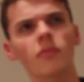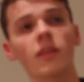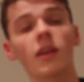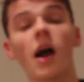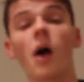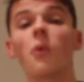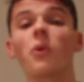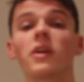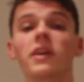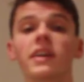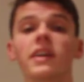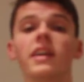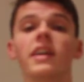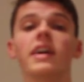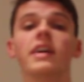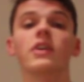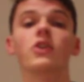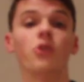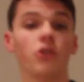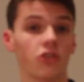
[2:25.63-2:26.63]
I want to get
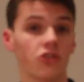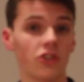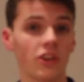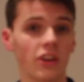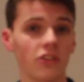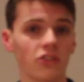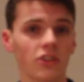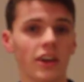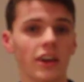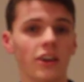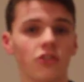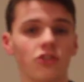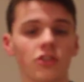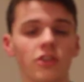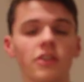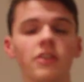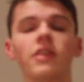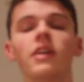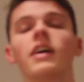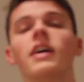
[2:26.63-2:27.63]
a Christian
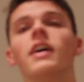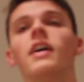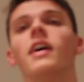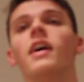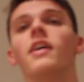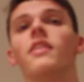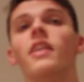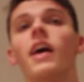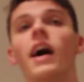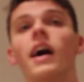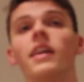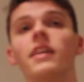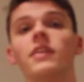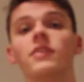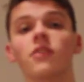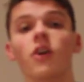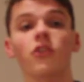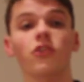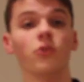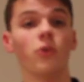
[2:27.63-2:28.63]
education that is
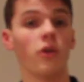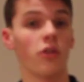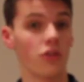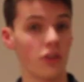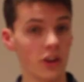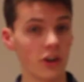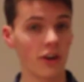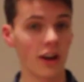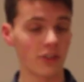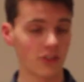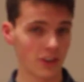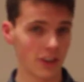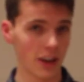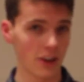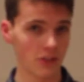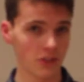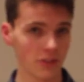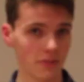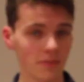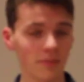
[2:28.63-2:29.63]
also a theater
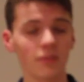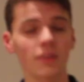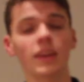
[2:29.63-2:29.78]
education.